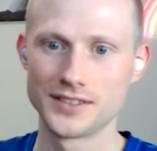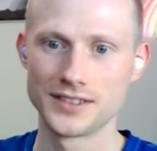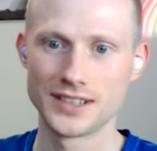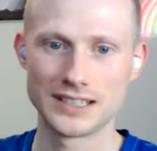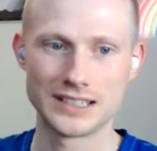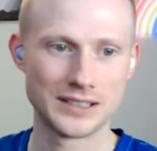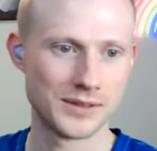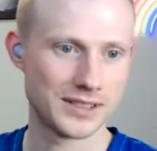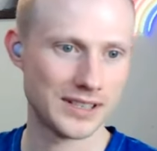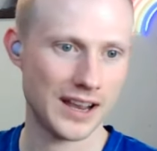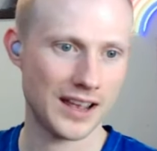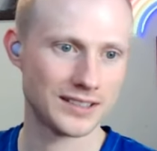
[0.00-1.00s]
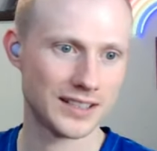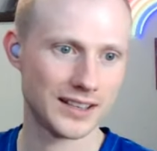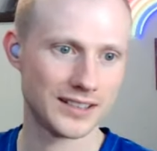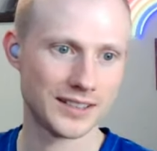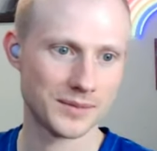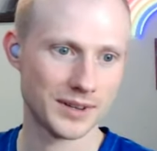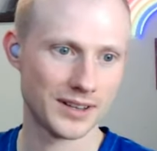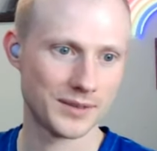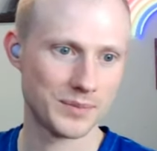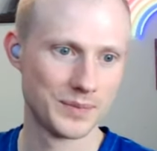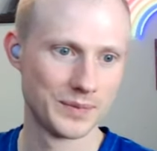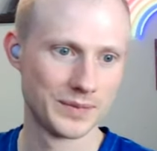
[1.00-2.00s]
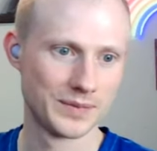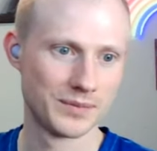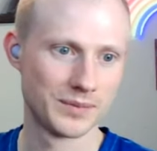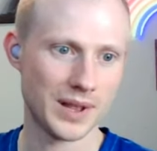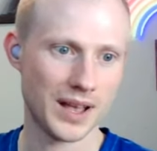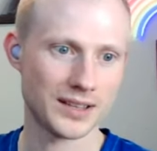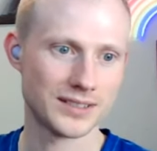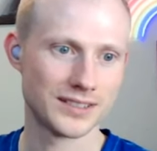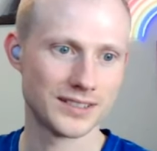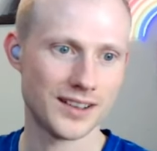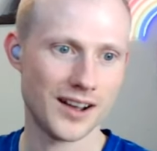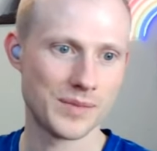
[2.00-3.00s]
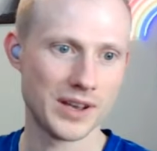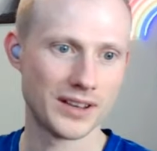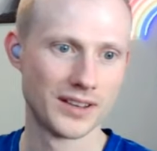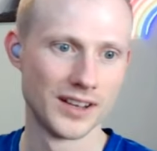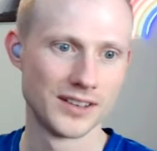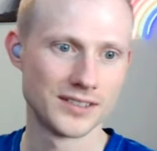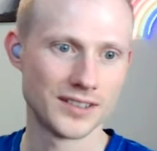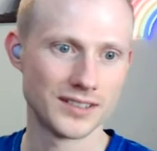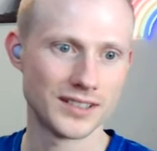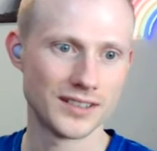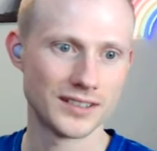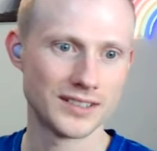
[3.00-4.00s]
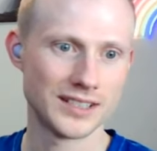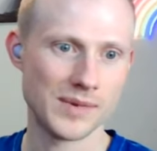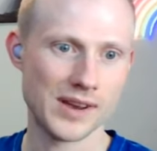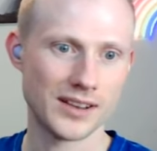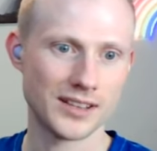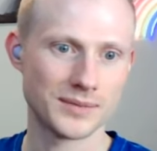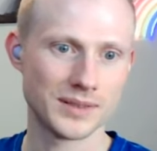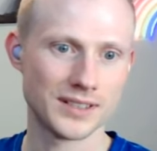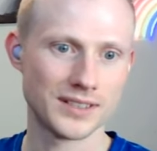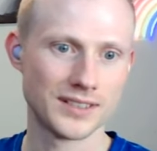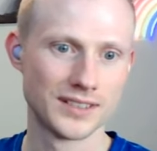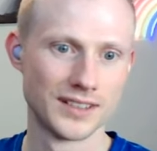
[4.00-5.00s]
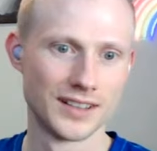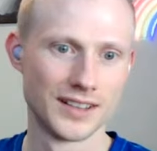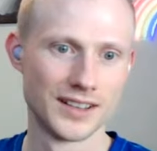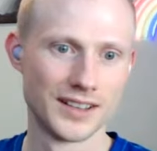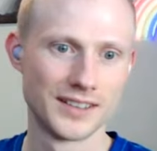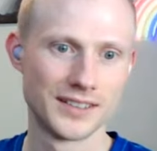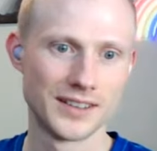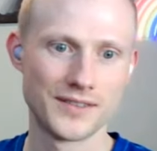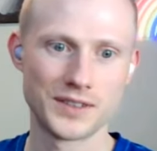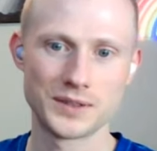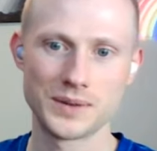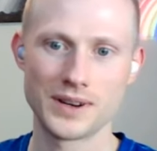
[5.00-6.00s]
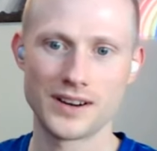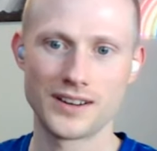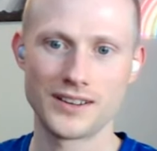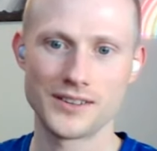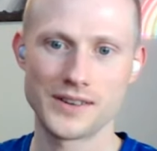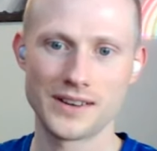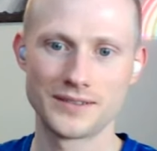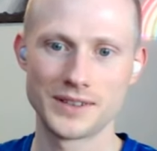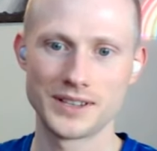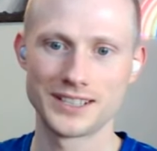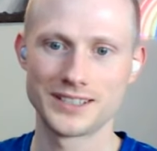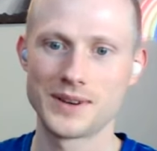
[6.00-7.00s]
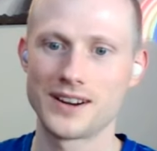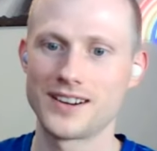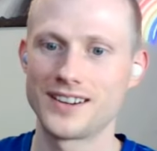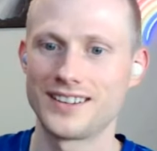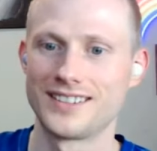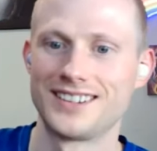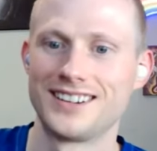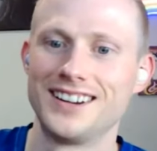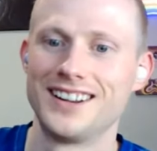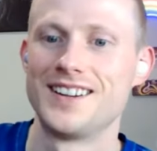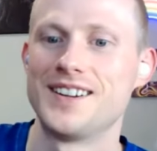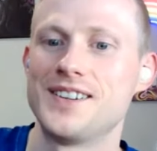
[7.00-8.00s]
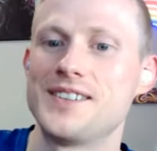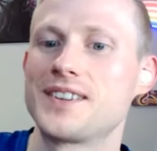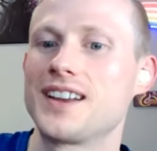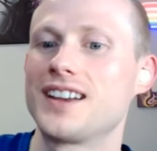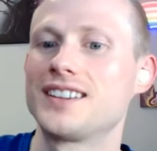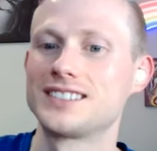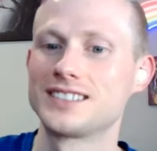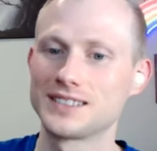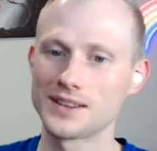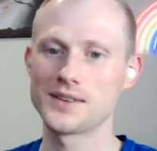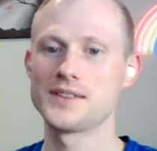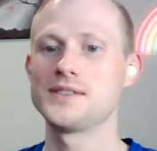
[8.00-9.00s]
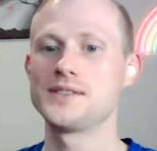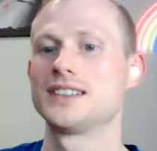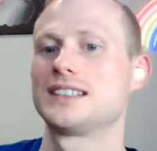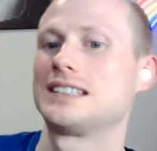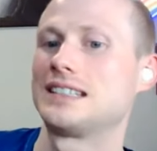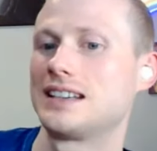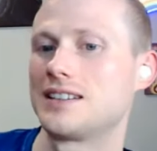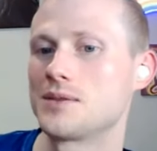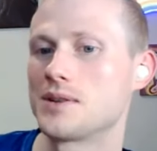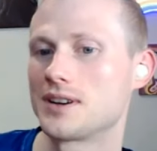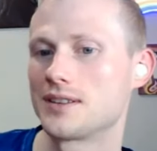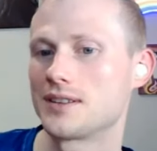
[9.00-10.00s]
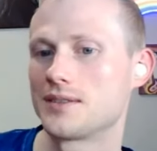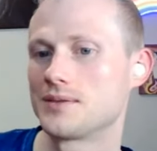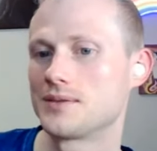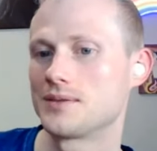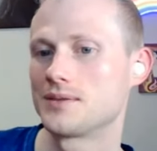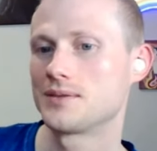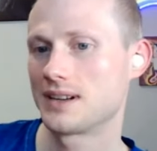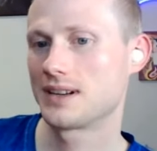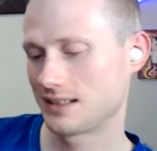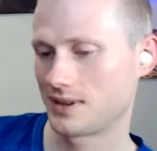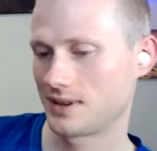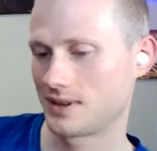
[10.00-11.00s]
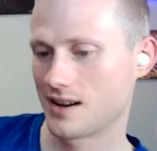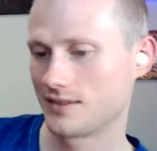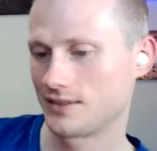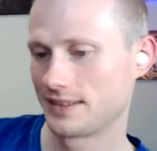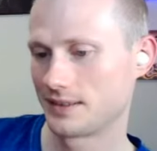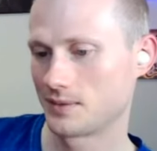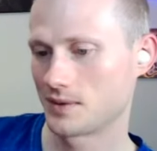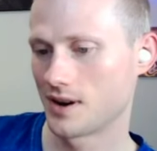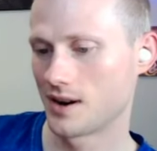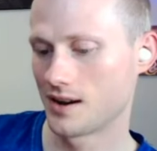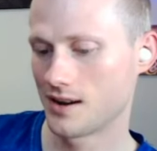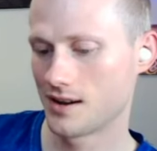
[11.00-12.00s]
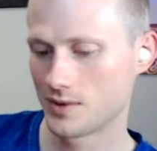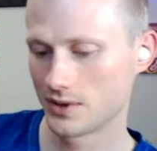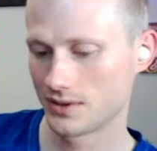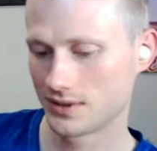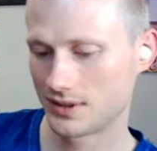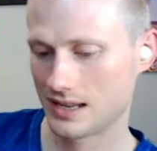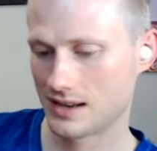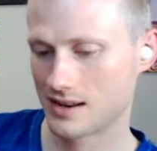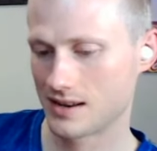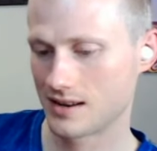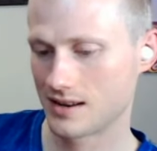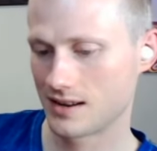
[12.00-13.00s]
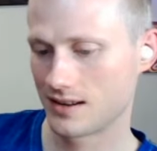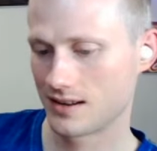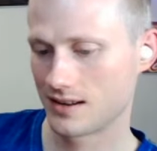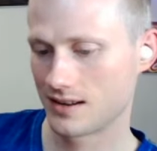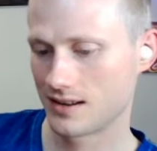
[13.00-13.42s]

Let's see what Chad says. I'm going to blast his comment. Just here to see my husband. Love you, sweetheart. Oh, what a sweetheart. Okay, so let's see. What else do we got? We're almost done.